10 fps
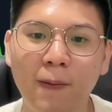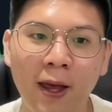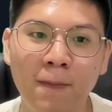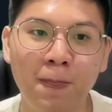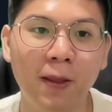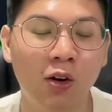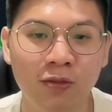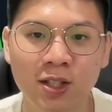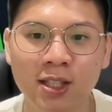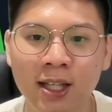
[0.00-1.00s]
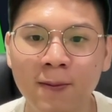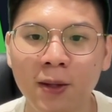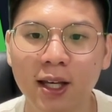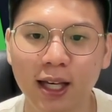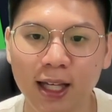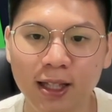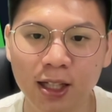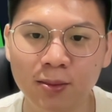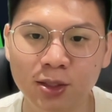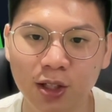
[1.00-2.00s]
And obviously, in
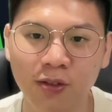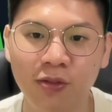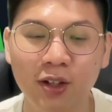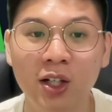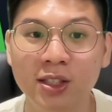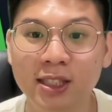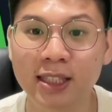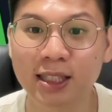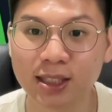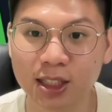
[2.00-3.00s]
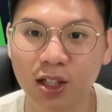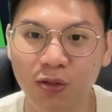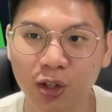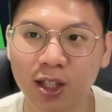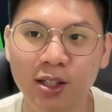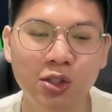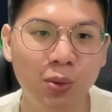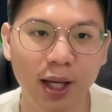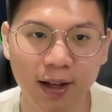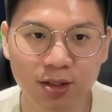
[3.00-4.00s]
terms of consistency of returns,
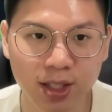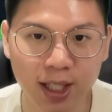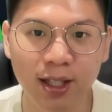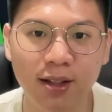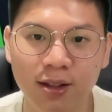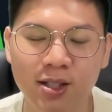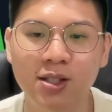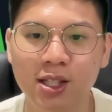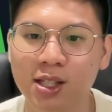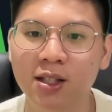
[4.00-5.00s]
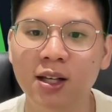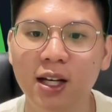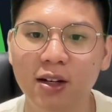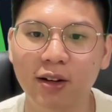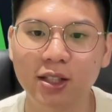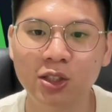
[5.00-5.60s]
we have seen it this season, right?